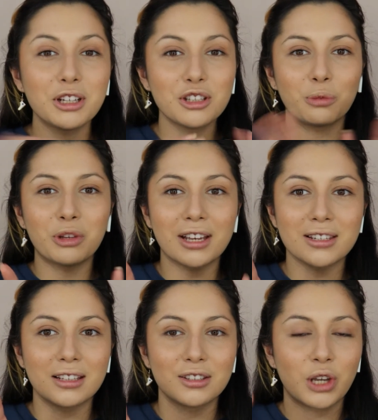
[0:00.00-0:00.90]
I'm going to zoom you
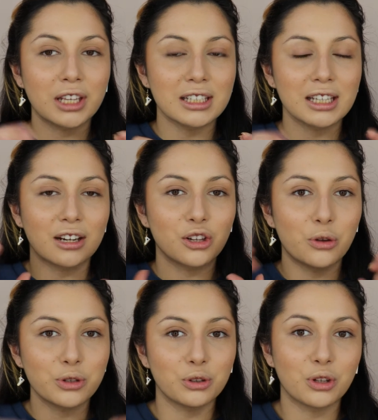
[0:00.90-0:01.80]
guys in so you guys can get a
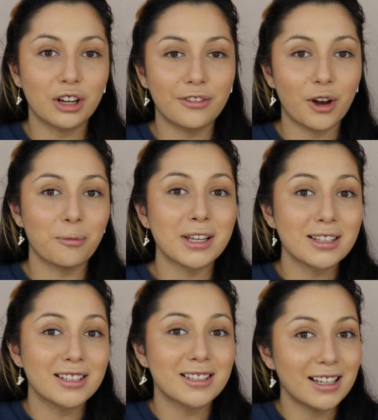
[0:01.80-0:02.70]
closer look of how my
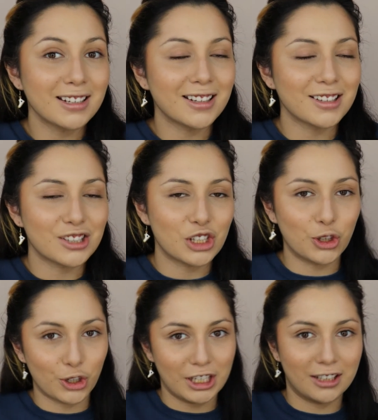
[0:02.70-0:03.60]
skin is
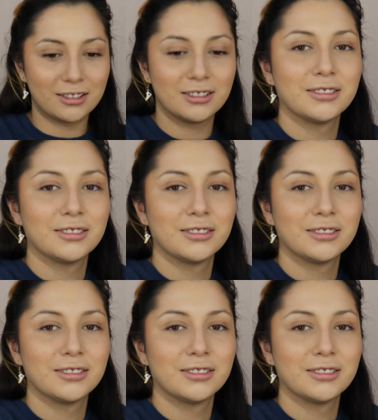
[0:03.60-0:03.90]
looking.